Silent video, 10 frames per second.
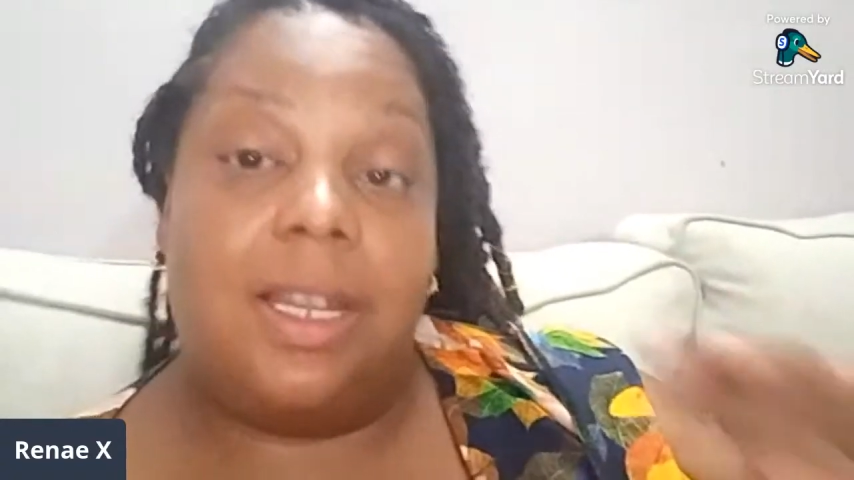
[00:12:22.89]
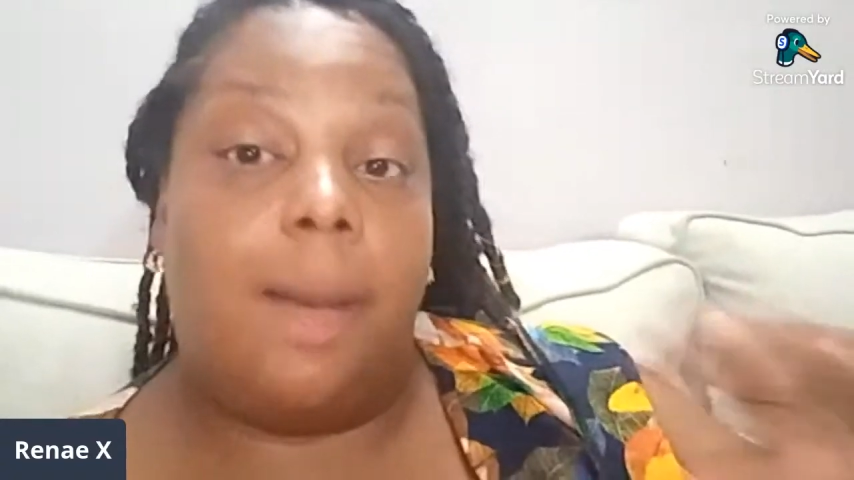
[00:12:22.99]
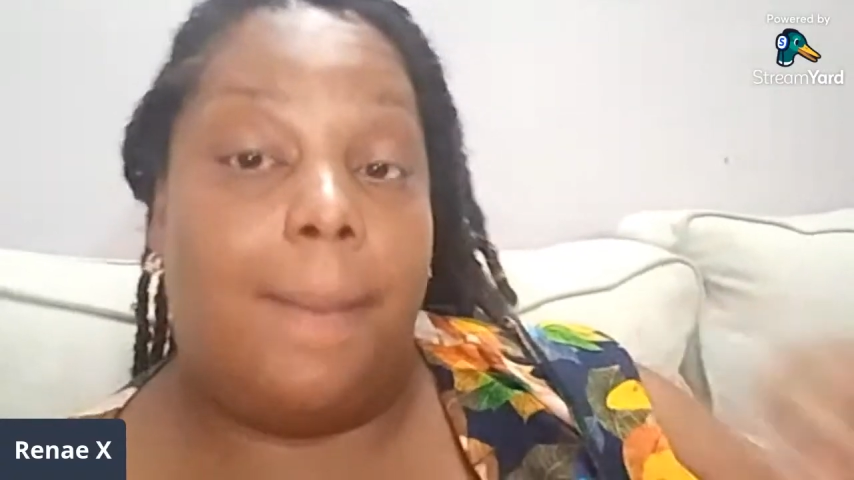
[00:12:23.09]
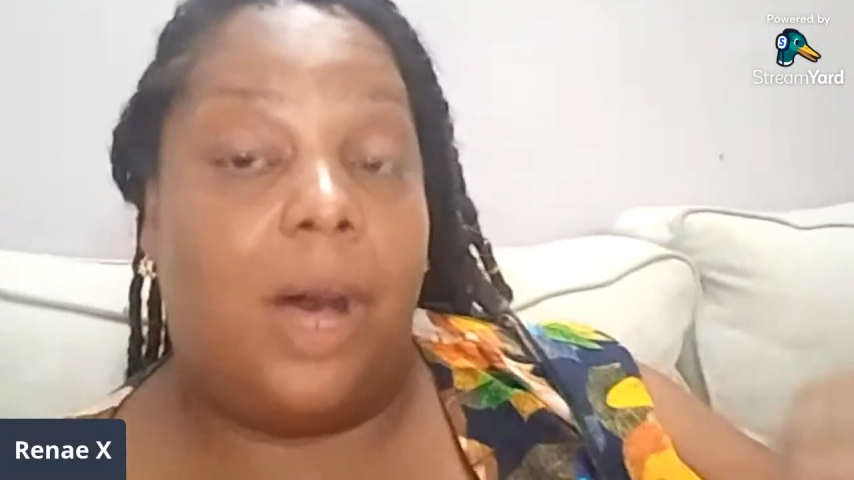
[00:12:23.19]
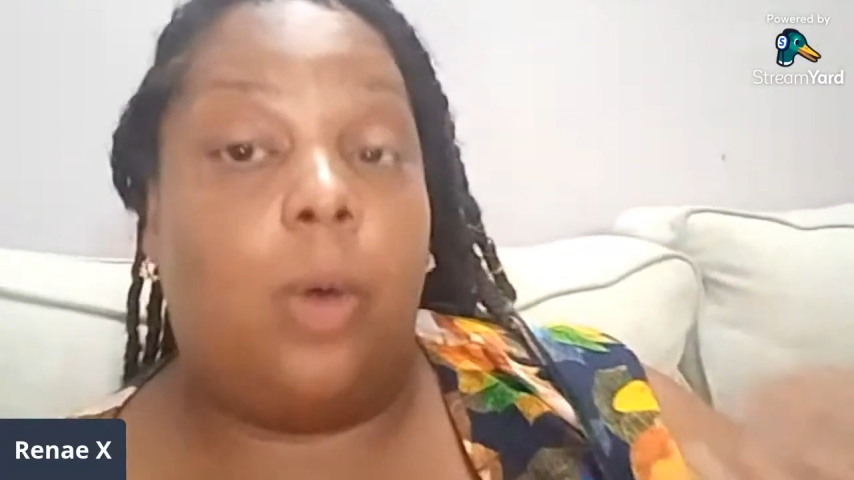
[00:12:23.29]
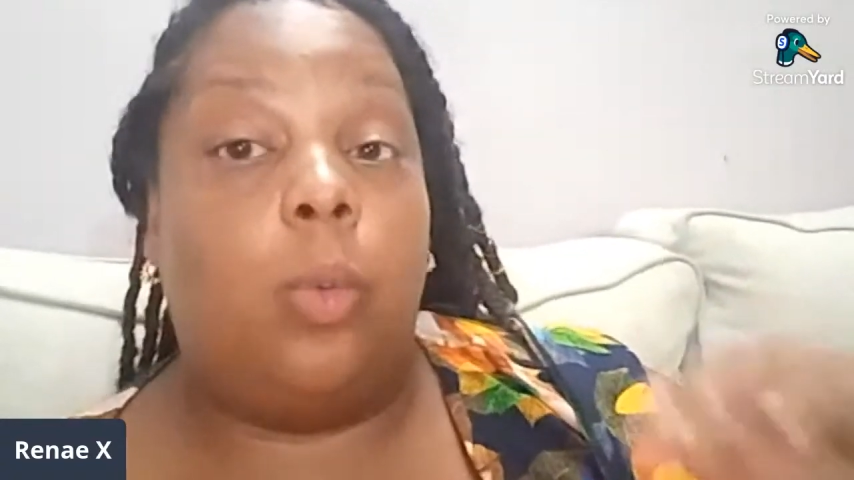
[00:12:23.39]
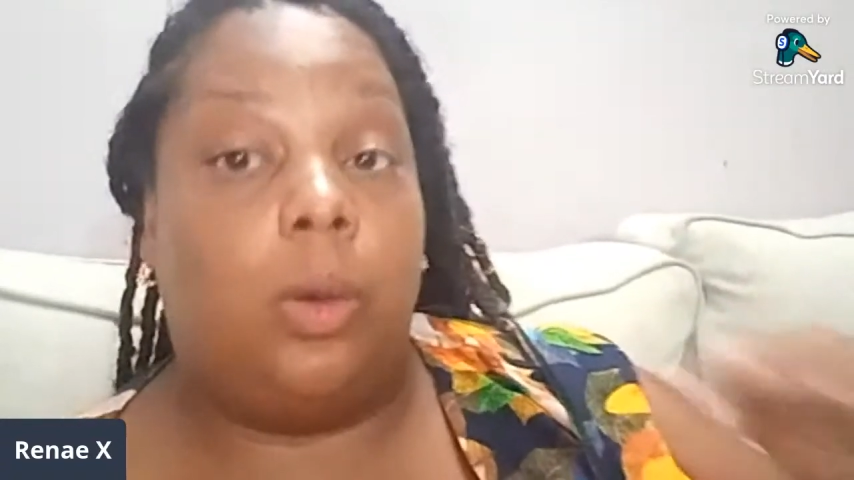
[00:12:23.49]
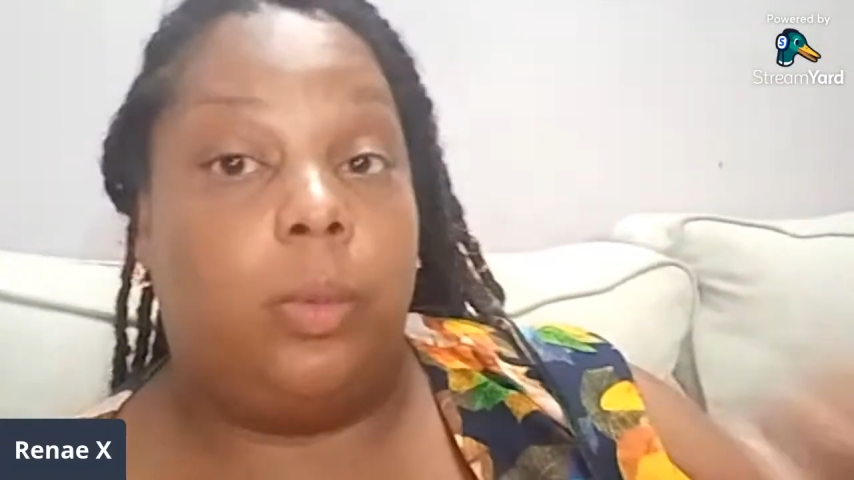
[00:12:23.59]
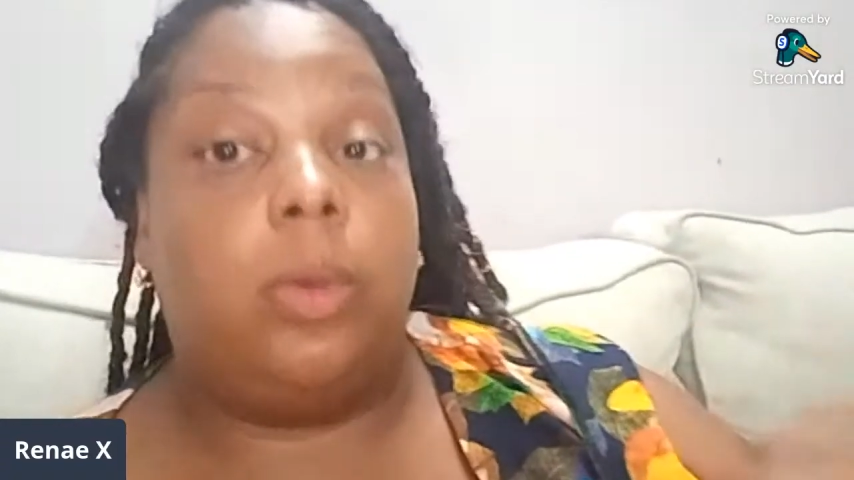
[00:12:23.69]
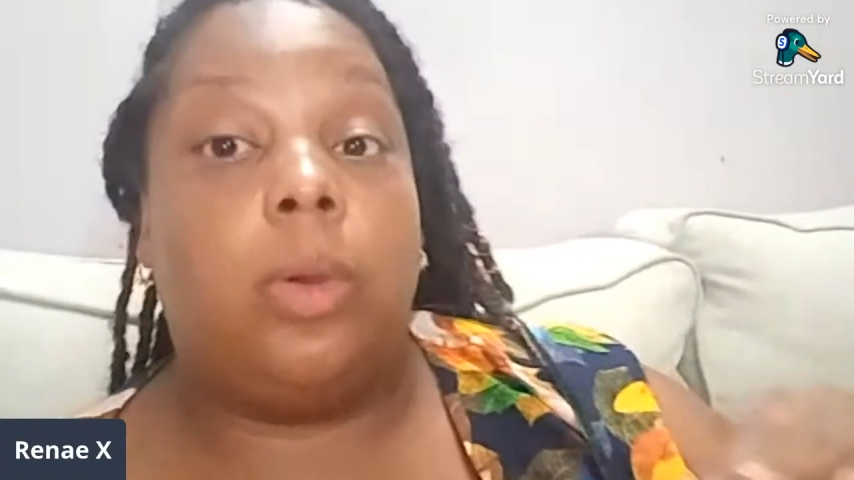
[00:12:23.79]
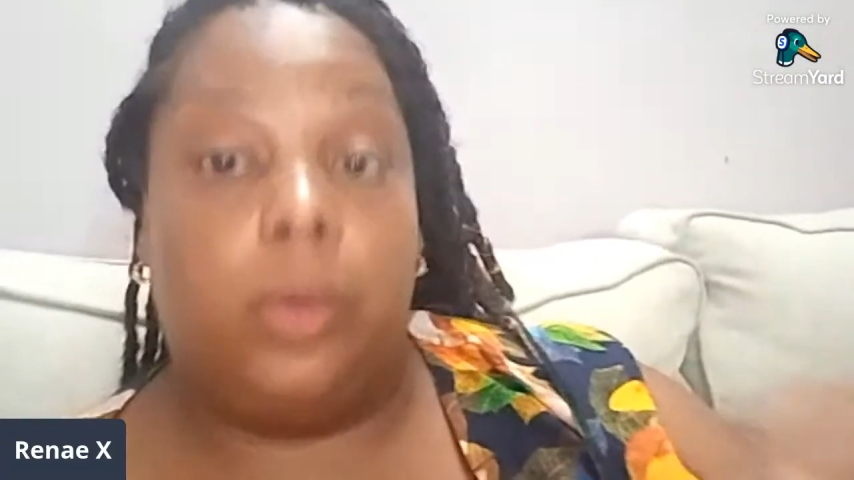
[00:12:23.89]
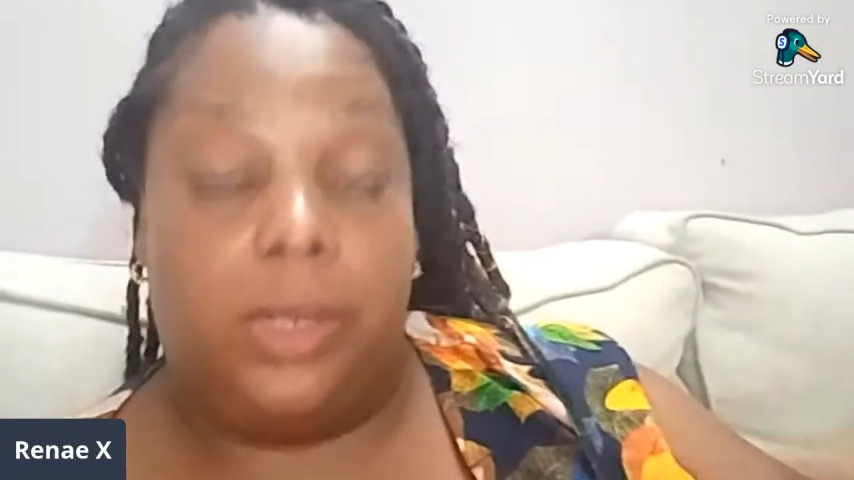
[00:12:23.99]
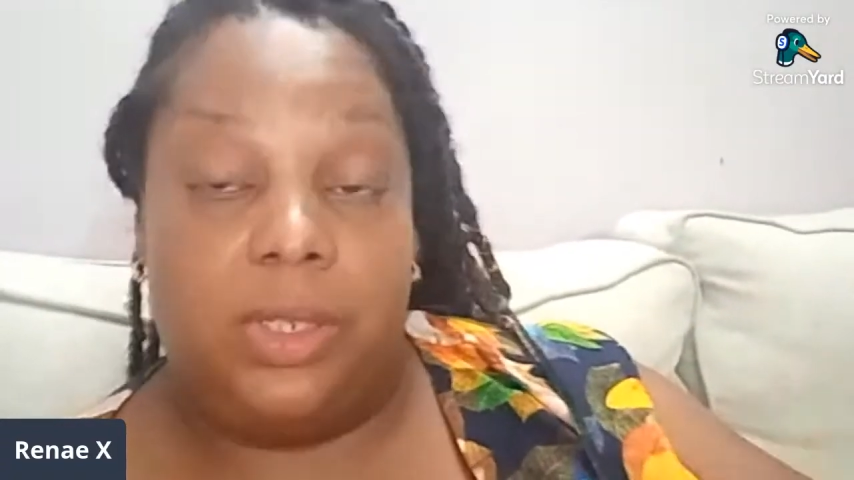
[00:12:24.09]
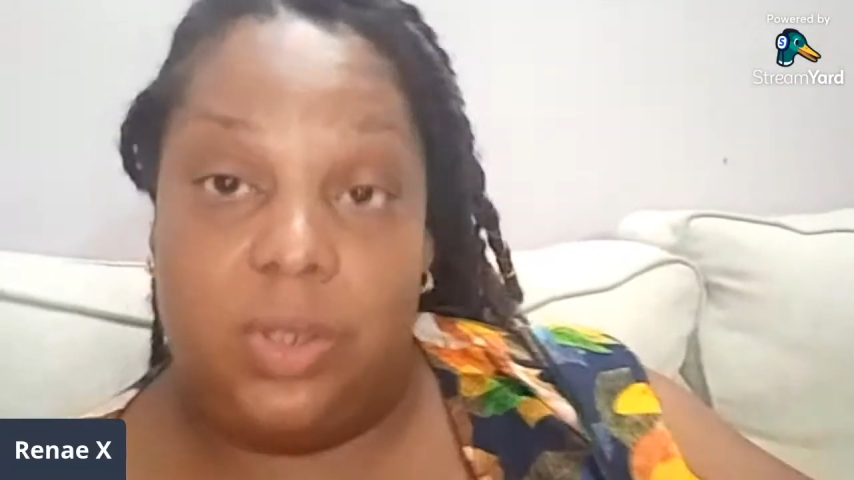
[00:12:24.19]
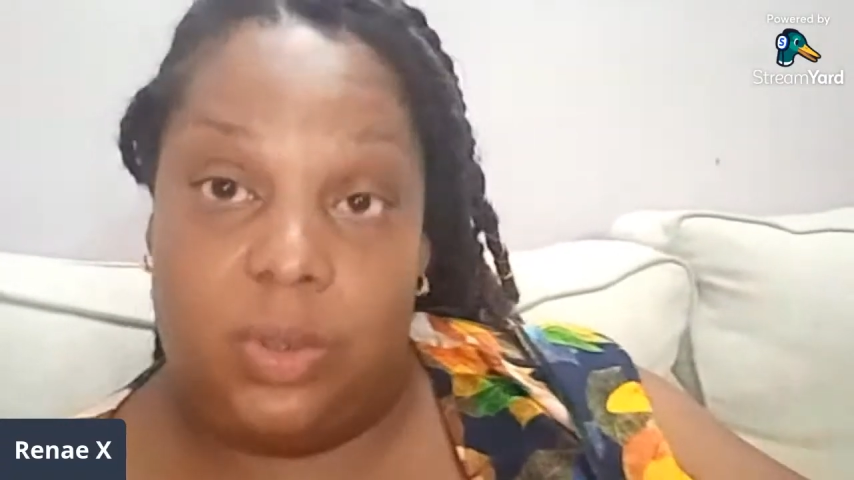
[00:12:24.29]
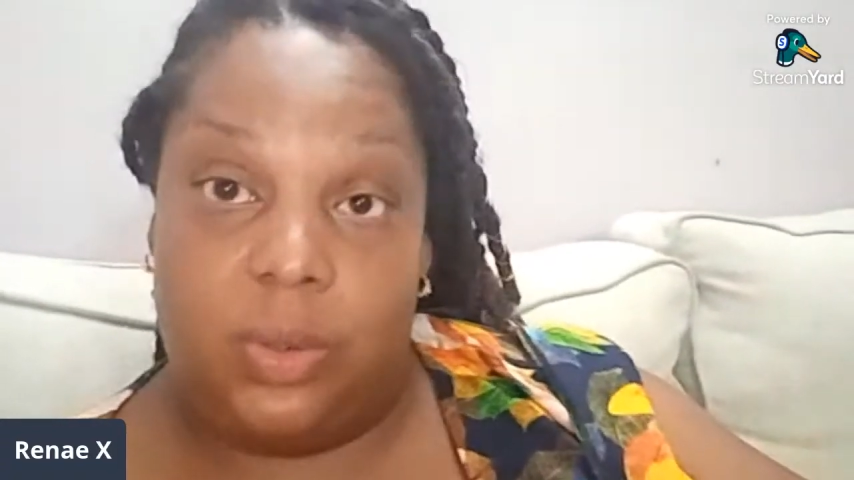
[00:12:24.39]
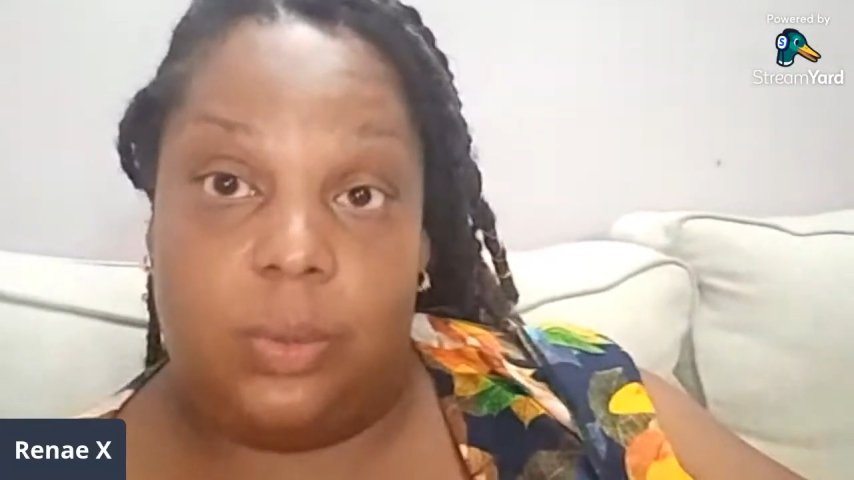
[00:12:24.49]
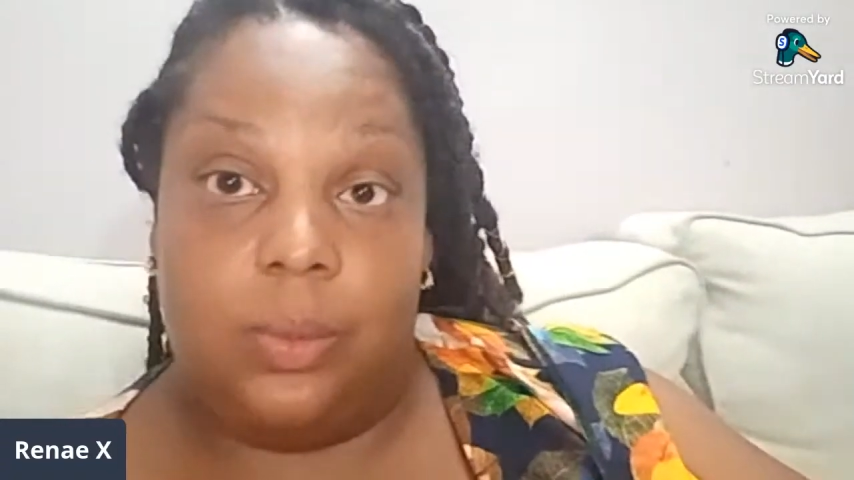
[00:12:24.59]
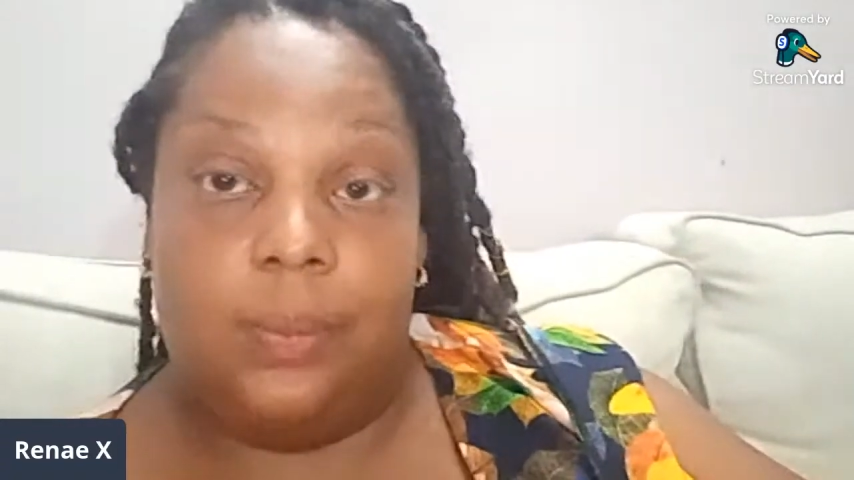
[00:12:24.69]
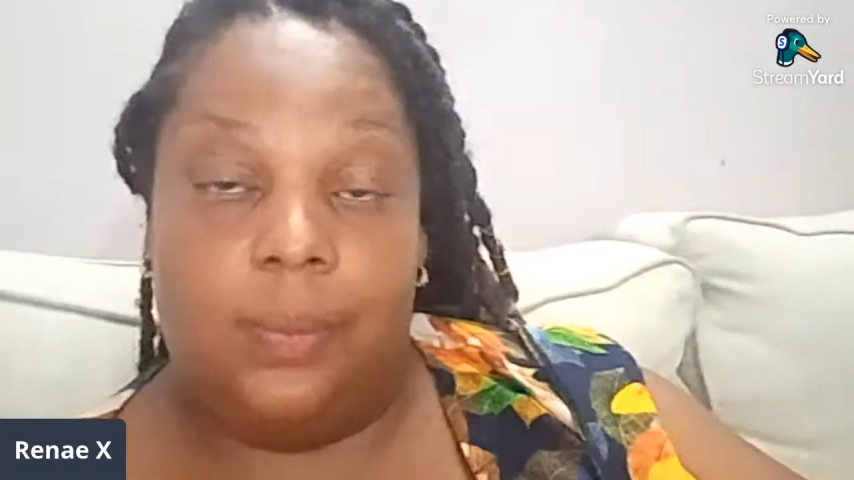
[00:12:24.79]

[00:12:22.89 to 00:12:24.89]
about what we were going to do.